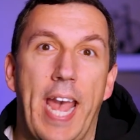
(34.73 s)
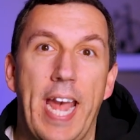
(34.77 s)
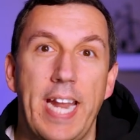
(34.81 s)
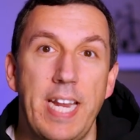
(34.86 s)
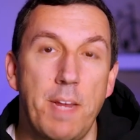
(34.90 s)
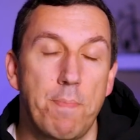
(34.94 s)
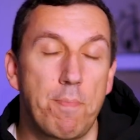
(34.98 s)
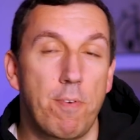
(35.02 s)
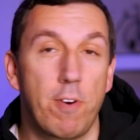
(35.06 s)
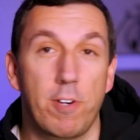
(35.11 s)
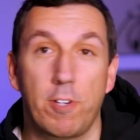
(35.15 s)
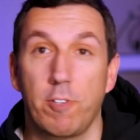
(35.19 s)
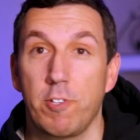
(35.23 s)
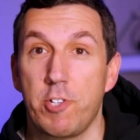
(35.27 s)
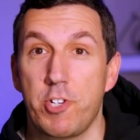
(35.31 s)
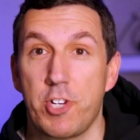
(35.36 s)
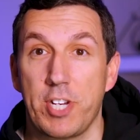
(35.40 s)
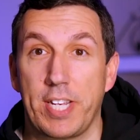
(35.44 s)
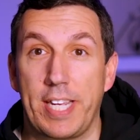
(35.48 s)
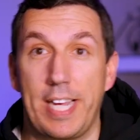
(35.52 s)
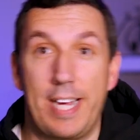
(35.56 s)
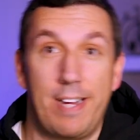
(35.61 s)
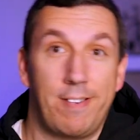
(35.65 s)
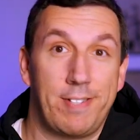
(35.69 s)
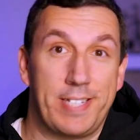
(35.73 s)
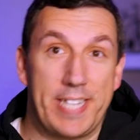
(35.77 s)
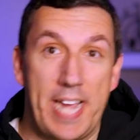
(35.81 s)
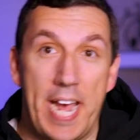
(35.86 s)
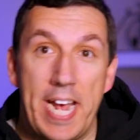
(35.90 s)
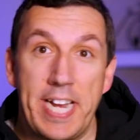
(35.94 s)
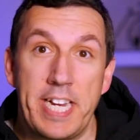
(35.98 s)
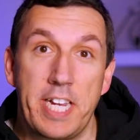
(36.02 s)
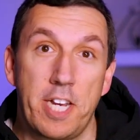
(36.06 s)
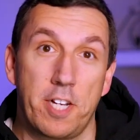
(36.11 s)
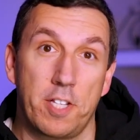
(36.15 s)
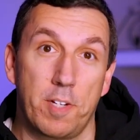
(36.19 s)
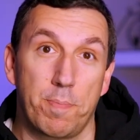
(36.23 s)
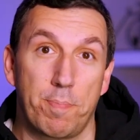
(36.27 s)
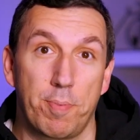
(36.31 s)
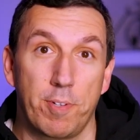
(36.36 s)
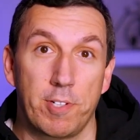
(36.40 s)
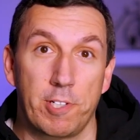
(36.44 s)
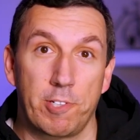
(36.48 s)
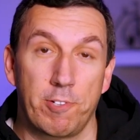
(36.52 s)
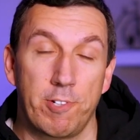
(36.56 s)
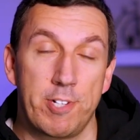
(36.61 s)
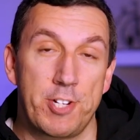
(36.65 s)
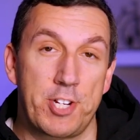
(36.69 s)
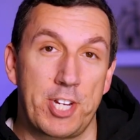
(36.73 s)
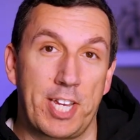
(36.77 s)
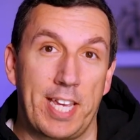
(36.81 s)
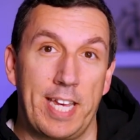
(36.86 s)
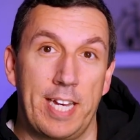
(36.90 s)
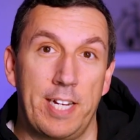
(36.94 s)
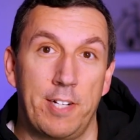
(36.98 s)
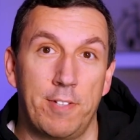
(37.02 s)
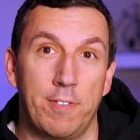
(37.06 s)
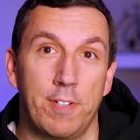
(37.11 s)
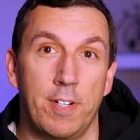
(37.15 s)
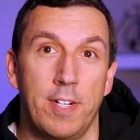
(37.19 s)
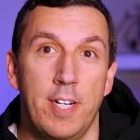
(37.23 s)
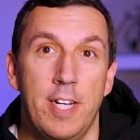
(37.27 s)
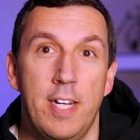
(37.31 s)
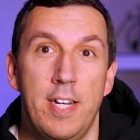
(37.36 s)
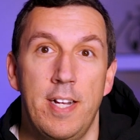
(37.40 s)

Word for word: any brokerage account to any other brokerage account.